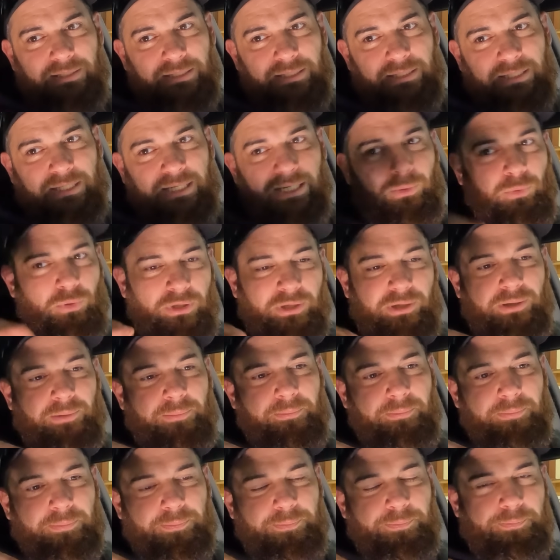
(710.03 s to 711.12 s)
I want
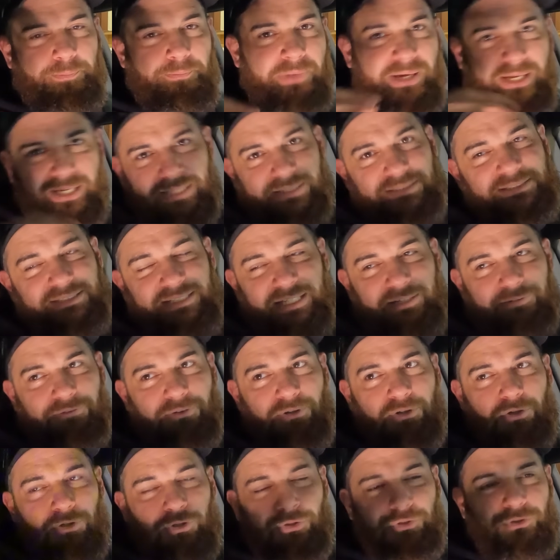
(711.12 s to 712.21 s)
to make it
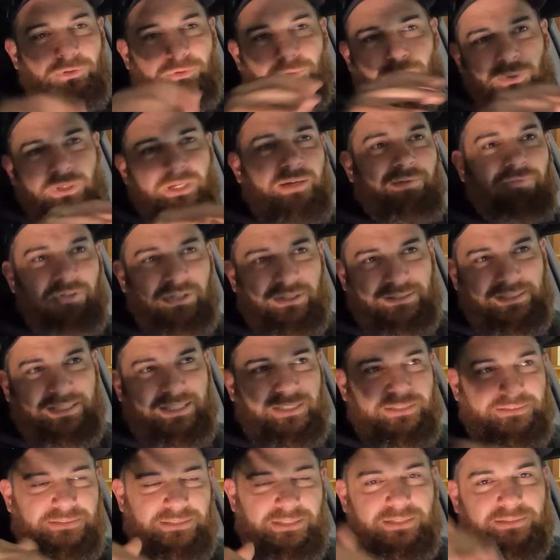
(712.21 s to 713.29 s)
safer or do whatever it
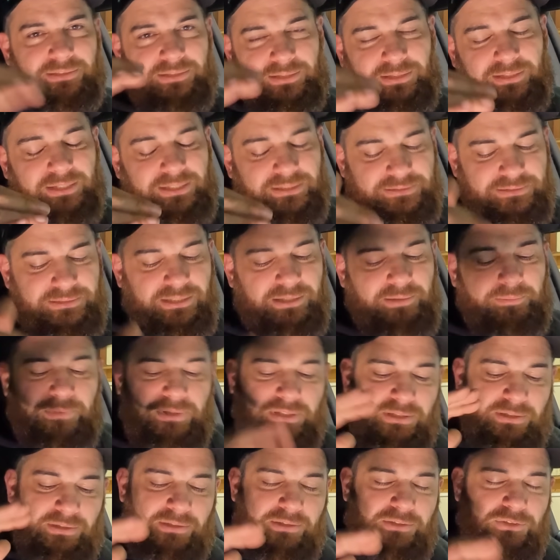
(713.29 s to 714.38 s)
takes to get to the next step.
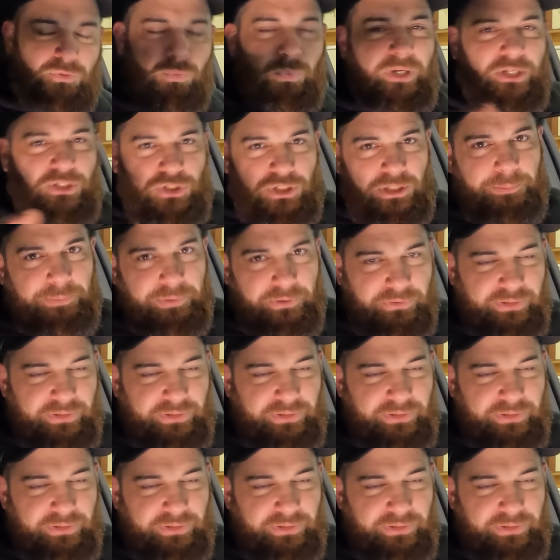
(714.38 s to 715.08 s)
It's way cheaper